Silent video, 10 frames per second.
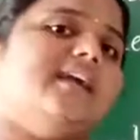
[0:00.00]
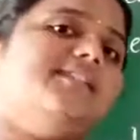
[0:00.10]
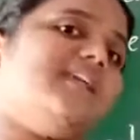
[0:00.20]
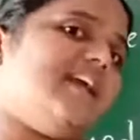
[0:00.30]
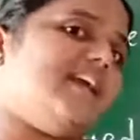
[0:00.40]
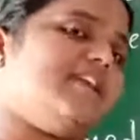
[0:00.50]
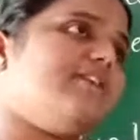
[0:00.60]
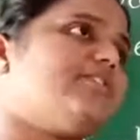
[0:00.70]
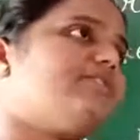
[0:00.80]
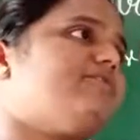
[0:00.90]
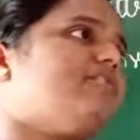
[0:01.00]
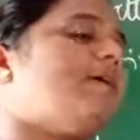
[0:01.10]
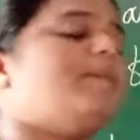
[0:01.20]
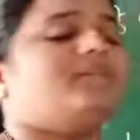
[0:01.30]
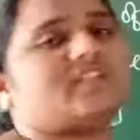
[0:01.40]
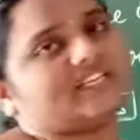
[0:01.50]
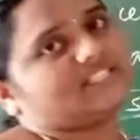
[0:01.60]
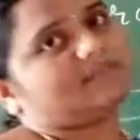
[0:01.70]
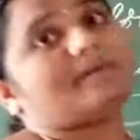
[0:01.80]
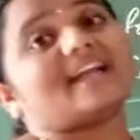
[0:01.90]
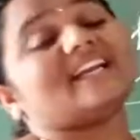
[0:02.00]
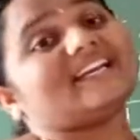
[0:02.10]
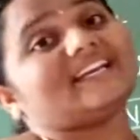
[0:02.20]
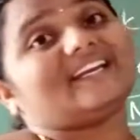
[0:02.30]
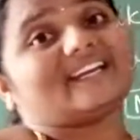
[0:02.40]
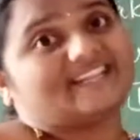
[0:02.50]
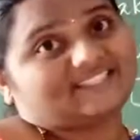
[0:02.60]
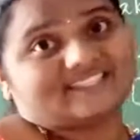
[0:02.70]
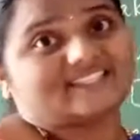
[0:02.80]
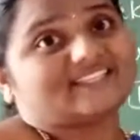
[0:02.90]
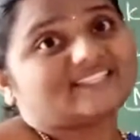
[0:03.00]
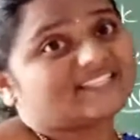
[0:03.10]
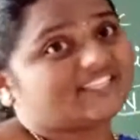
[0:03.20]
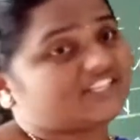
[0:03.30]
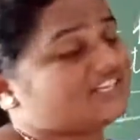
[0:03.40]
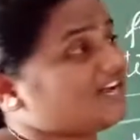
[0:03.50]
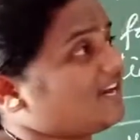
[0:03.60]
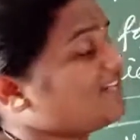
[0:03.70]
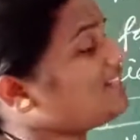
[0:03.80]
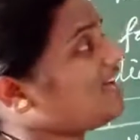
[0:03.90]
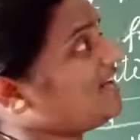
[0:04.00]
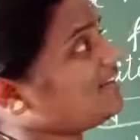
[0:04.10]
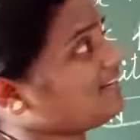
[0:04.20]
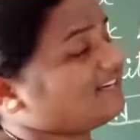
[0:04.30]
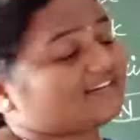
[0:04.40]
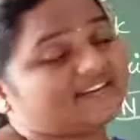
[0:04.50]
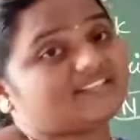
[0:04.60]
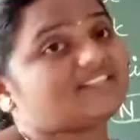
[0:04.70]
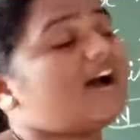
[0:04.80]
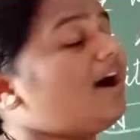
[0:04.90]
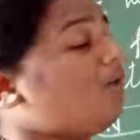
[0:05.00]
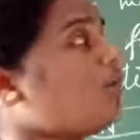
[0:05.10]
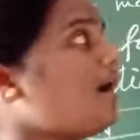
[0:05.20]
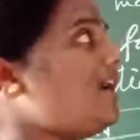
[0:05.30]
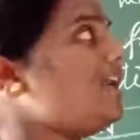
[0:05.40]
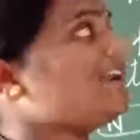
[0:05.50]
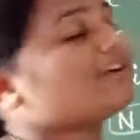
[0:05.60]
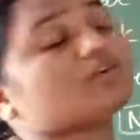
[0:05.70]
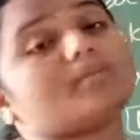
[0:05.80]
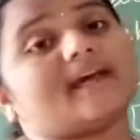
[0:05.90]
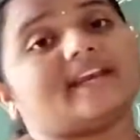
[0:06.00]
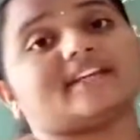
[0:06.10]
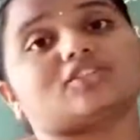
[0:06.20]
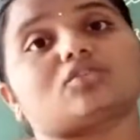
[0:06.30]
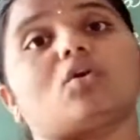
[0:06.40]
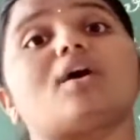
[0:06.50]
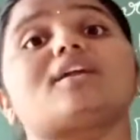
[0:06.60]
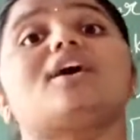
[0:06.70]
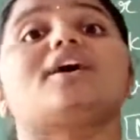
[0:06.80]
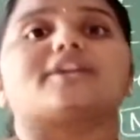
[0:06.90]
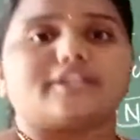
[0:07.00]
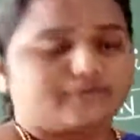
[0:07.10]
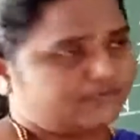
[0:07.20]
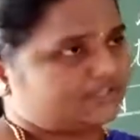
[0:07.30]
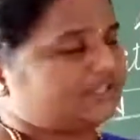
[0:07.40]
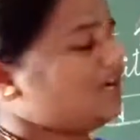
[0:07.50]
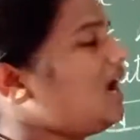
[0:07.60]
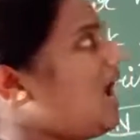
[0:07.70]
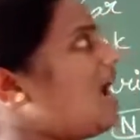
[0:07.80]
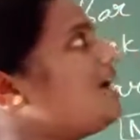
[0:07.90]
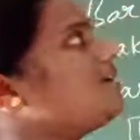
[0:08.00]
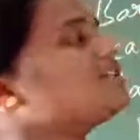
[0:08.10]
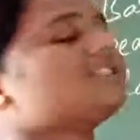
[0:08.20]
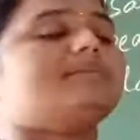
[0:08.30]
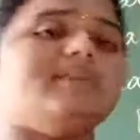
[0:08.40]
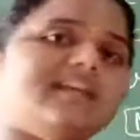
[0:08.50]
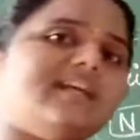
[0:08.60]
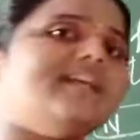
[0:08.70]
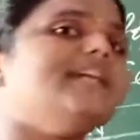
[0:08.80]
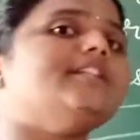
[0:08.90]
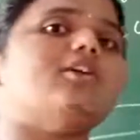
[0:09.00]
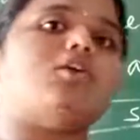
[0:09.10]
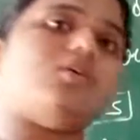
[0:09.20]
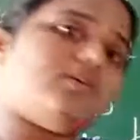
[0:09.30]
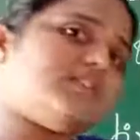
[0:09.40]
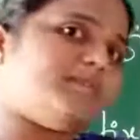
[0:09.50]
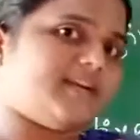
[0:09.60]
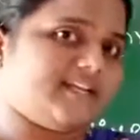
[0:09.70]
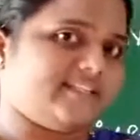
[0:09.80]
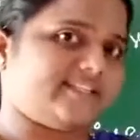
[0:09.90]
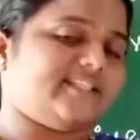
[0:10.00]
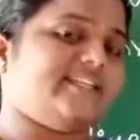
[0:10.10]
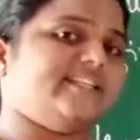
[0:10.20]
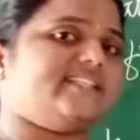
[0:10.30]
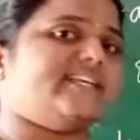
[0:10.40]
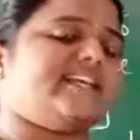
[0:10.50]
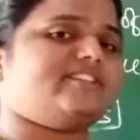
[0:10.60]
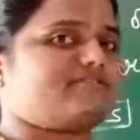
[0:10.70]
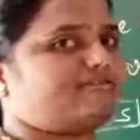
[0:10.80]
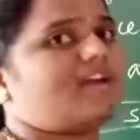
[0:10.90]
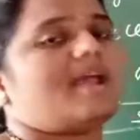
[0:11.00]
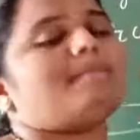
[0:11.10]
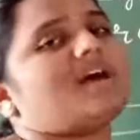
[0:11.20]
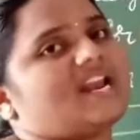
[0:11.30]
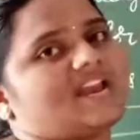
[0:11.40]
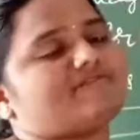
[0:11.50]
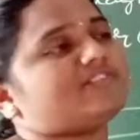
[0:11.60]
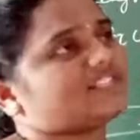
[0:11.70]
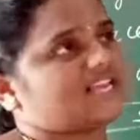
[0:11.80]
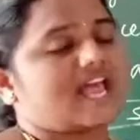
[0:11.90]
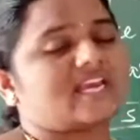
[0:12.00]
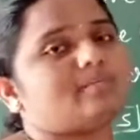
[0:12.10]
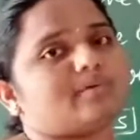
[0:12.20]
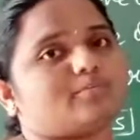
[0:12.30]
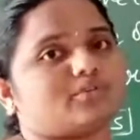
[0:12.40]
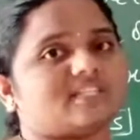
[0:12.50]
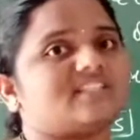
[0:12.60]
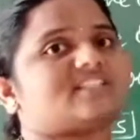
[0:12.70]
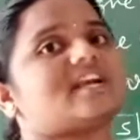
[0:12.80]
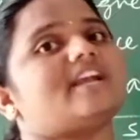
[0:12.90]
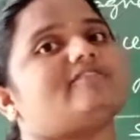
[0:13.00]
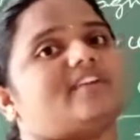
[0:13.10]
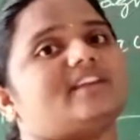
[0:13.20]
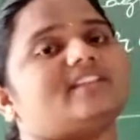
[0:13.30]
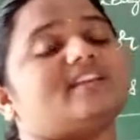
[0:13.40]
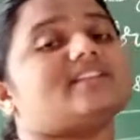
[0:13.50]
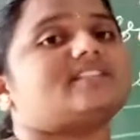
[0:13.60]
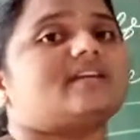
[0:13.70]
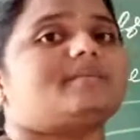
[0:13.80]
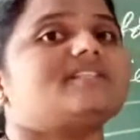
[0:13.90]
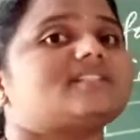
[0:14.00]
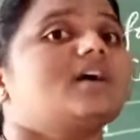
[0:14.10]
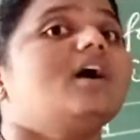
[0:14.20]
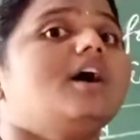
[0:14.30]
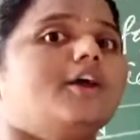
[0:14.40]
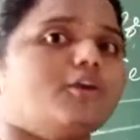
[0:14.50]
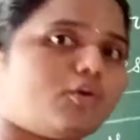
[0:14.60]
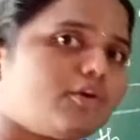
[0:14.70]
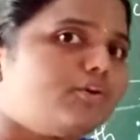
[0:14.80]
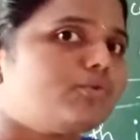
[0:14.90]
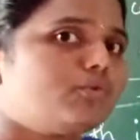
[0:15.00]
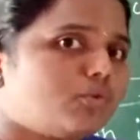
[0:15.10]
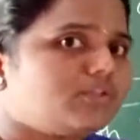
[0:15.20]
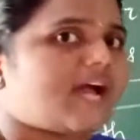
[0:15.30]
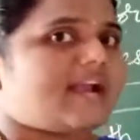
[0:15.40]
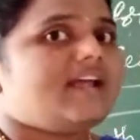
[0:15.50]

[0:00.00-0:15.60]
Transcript: in the areas of that is magnetic trains, isn't it, children? In the electric trains, widely electromagnets are used. And similarly in the hospitals, that is in case of MRI, for scanning purpose, inside if anything is there, means in order to know that